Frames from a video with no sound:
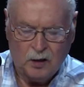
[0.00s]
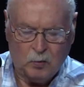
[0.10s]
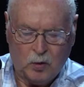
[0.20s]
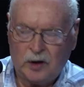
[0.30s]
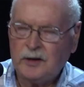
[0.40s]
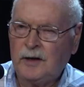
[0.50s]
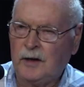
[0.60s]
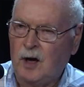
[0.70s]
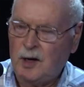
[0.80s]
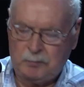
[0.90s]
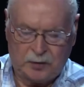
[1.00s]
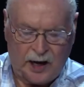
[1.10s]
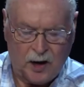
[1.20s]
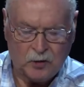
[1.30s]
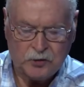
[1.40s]
One cannot
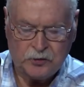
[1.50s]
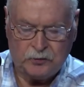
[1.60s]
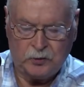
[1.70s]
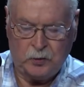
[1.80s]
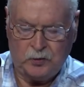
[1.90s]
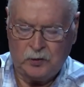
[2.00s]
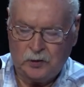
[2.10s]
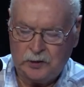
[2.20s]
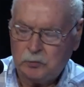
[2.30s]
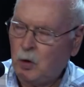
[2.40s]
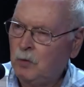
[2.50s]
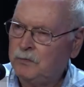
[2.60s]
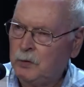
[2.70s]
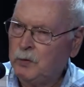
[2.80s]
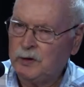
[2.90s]
browse through early road
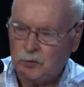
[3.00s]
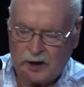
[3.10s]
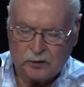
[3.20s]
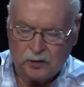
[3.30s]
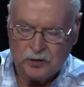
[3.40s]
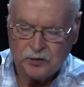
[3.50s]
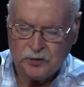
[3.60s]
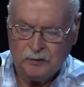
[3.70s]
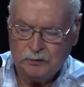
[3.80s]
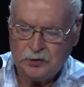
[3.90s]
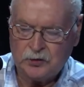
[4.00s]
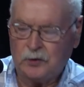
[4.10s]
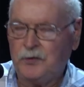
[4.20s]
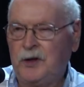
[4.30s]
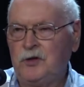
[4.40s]
viewing records,
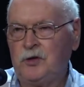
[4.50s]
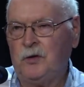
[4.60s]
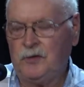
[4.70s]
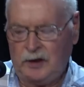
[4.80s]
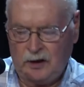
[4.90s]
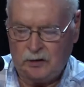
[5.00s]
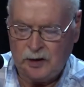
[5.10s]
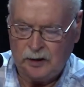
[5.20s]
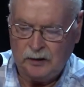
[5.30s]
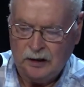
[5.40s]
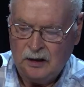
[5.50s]
surveys of the area,